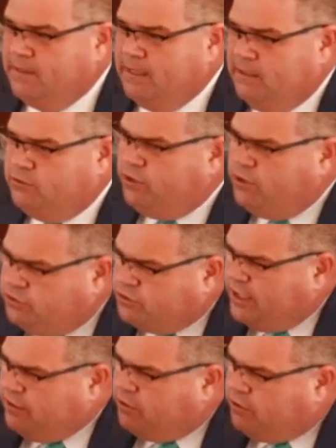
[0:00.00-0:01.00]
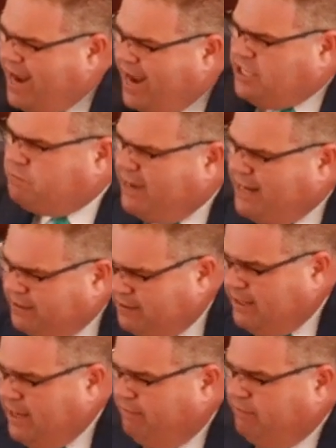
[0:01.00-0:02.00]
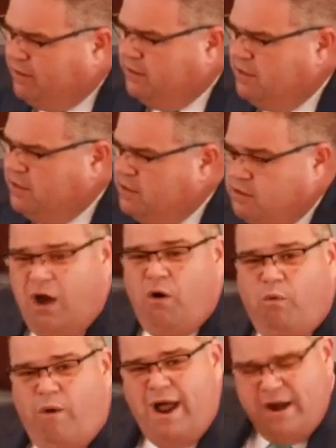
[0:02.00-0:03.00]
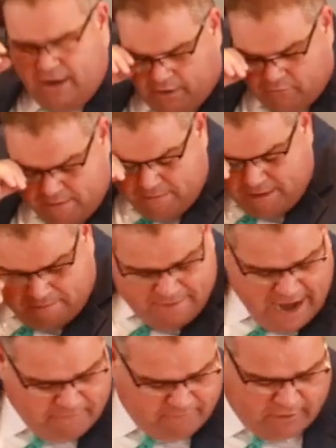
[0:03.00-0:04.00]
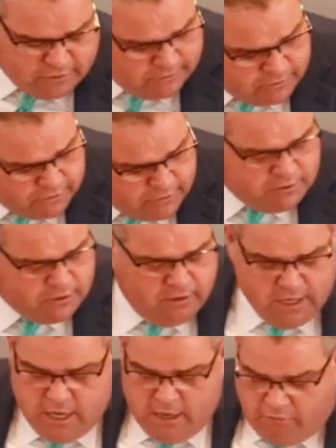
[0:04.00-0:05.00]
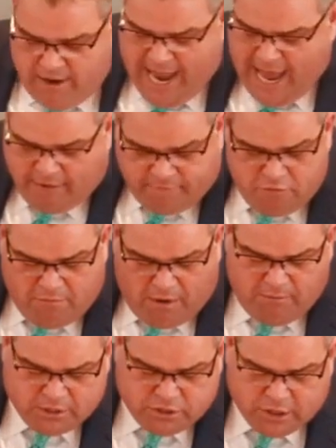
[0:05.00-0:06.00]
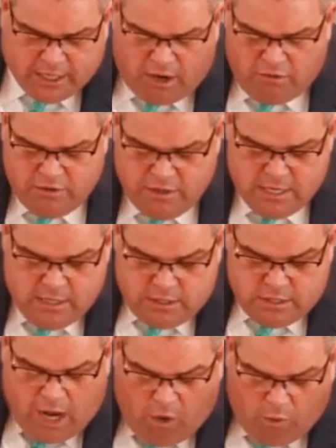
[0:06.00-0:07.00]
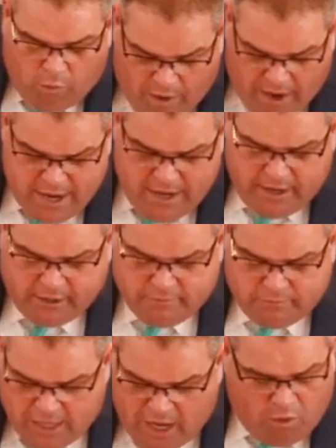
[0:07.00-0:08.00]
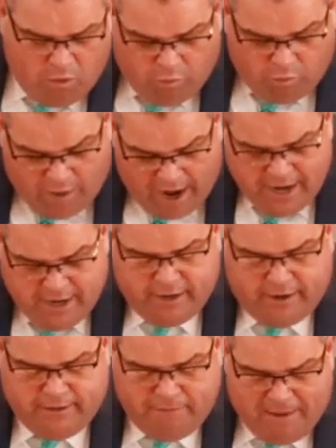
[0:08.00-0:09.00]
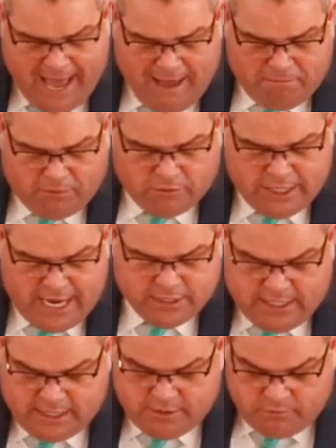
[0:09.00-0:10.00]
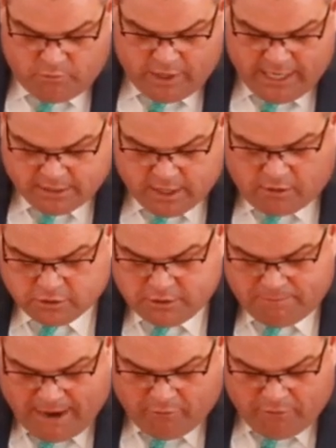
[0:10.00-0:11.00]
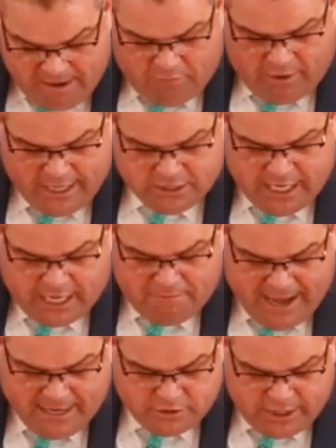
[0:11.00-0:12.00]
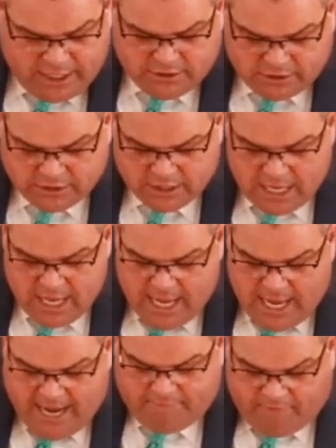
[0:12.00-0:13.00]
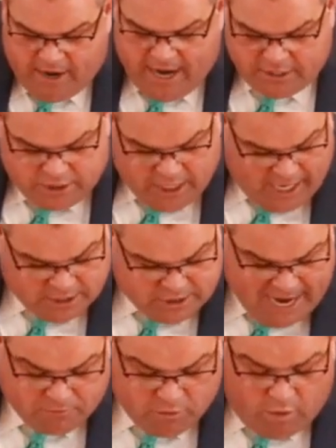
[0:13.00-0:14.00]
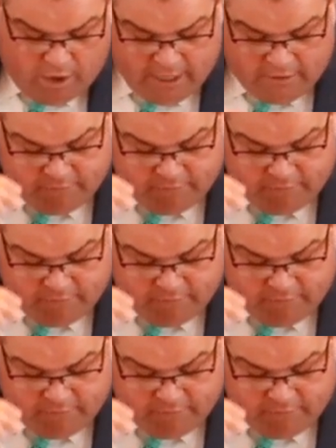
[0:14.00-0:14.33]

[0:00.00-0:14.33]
truth and grace met together. No wonder, remember that verse of scripture we had a few moments ago? No wonder, no wonder the Bible says that when it talks about, remember what it said about Jesus in, in John chapter 1 and verse